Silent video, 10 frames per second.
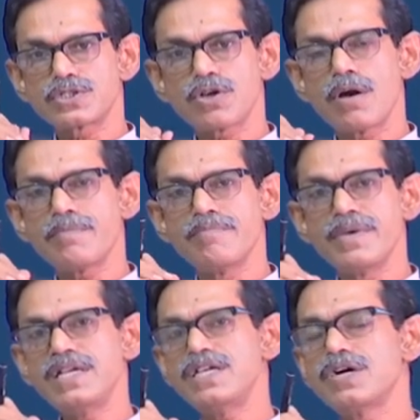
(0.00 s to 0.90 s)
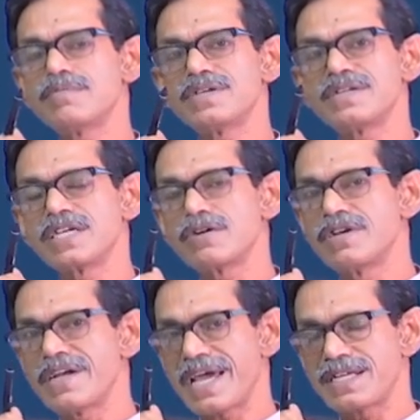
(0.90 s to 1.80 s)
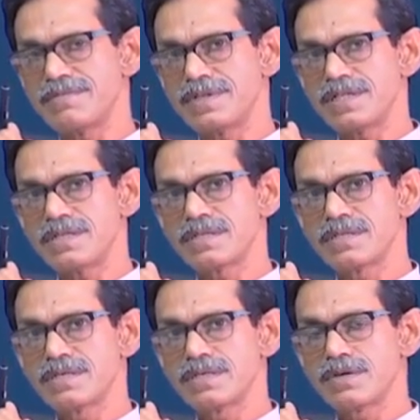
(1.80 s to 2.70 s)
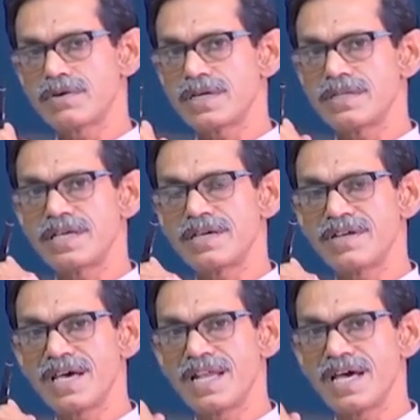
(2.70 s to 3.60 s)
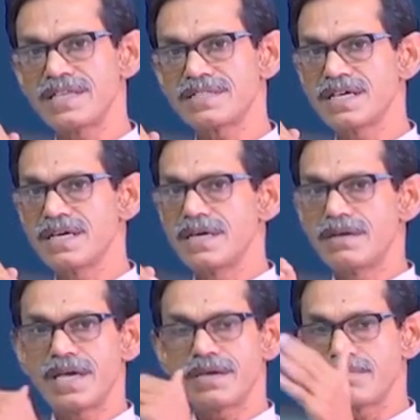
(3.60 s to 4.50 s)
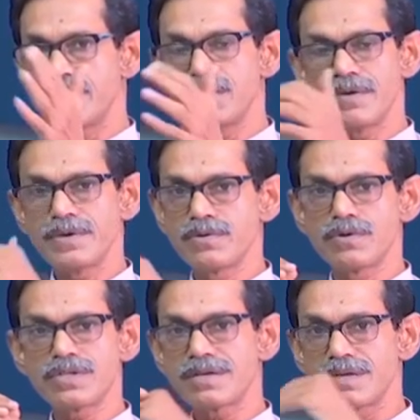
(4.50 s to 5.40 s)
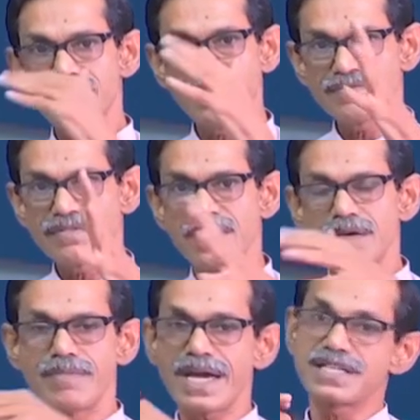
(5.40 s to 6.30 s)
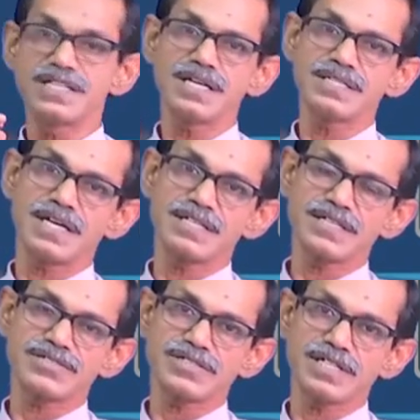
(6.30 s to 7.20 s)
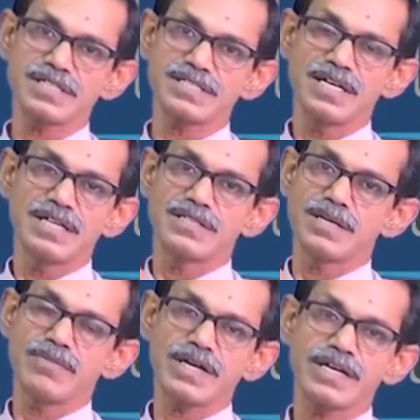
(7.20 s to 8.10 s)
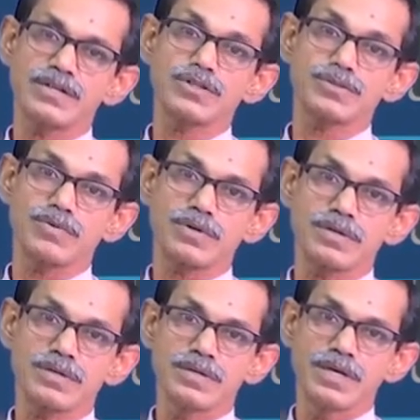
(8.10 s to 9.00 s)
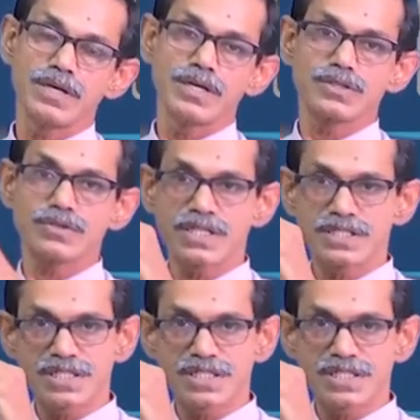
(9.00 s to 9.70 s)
stop many of their regular activity. Okay, they realize, like many of you know, that if bacteria is under stress, they make endospore. So, they